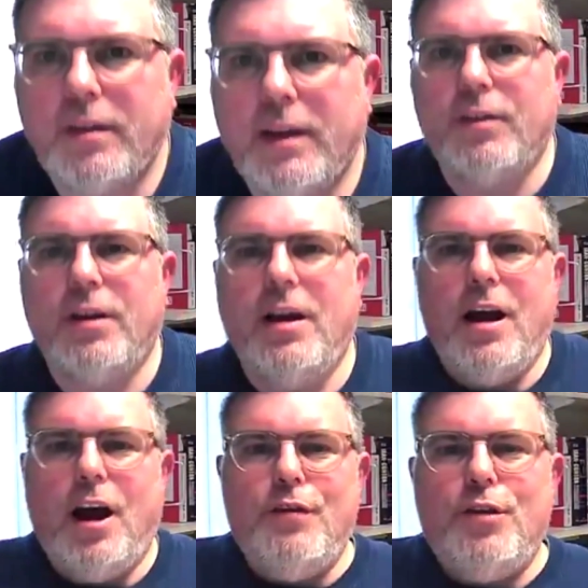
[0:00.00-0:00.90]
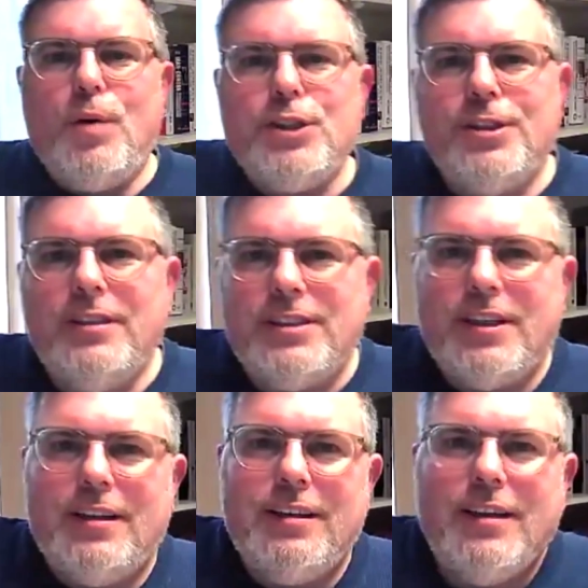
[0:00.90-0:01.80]
Brilliant, thank you. Another question.
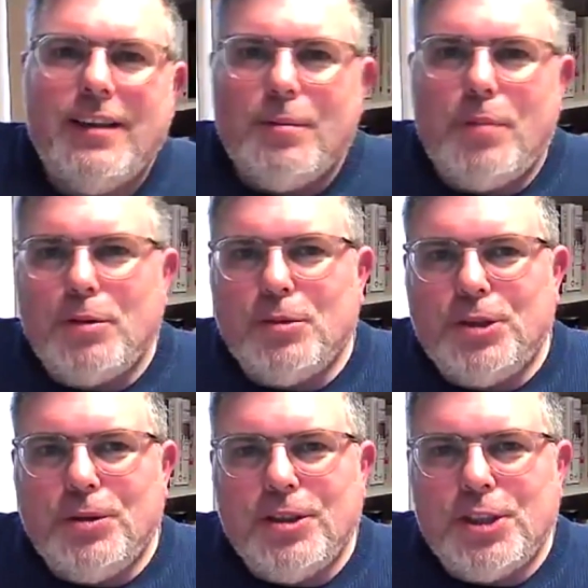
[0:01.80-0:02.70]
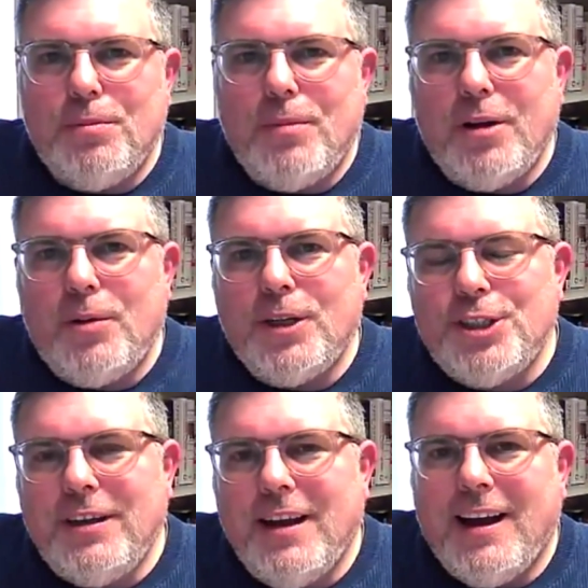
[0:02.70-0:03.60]
There's a pops up to gazump my
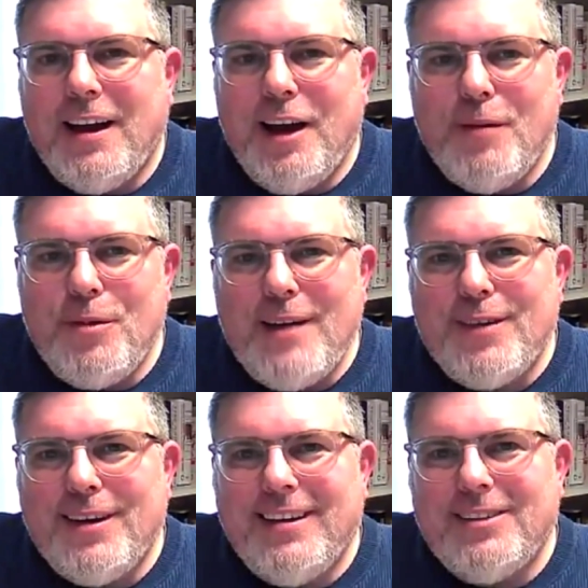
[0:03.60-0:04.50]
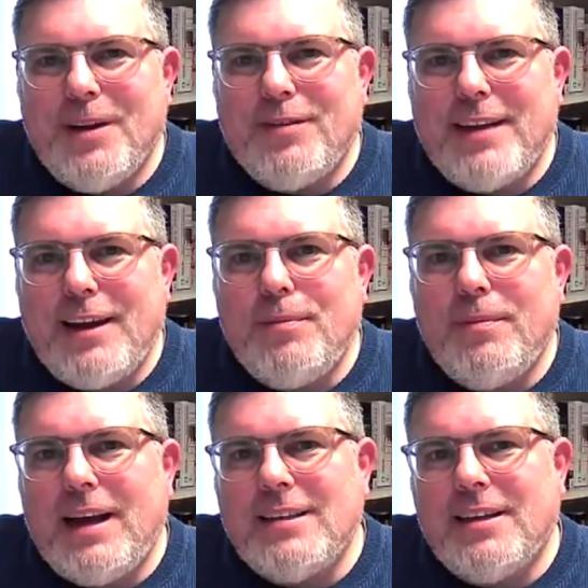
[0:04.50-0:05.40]
question, but we have
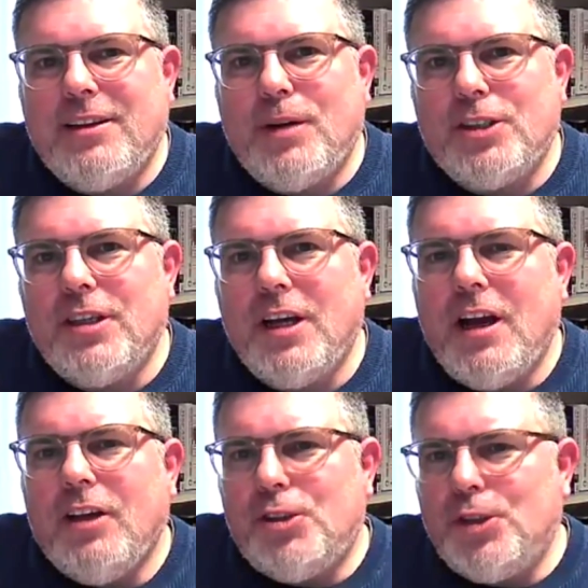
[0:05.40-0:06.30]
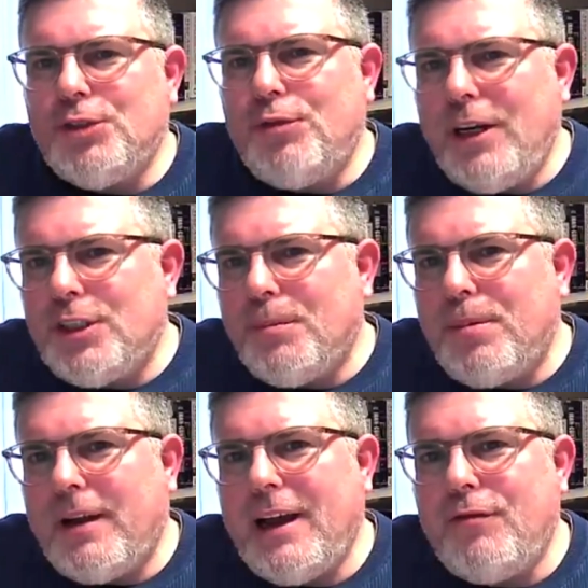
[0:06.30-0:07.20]
Callum asking the question: does
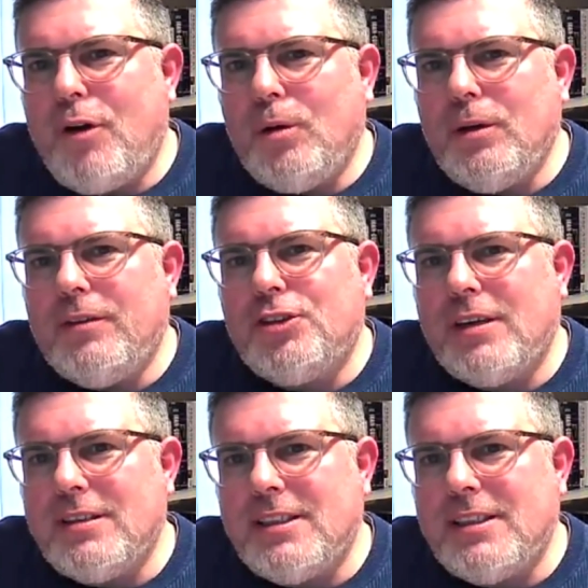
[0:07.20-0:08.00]
religion play a role in the